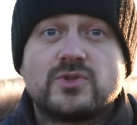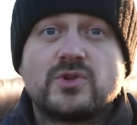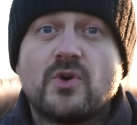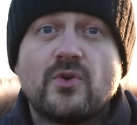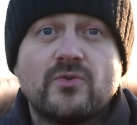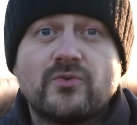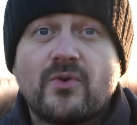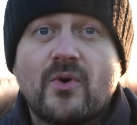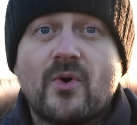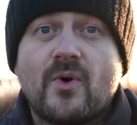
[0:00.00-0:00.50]

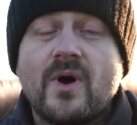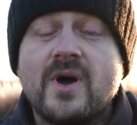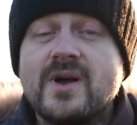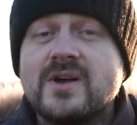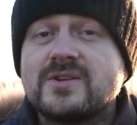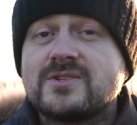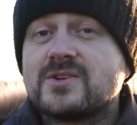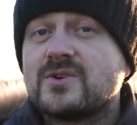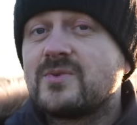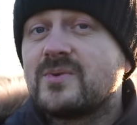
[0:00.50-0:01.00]
show for.
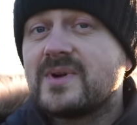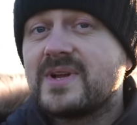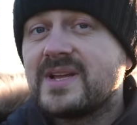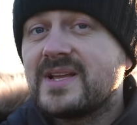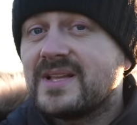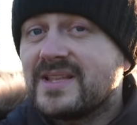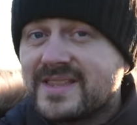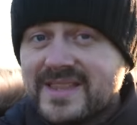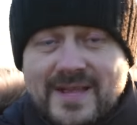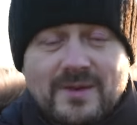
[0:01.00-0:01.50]
So
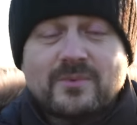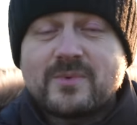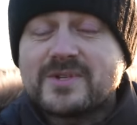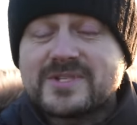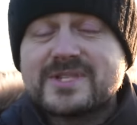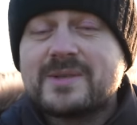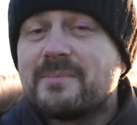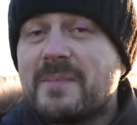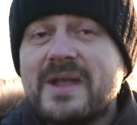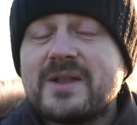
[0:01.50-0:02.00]
that
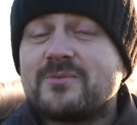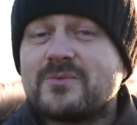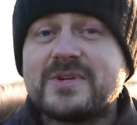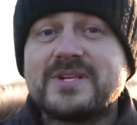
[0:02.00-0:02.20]
was the main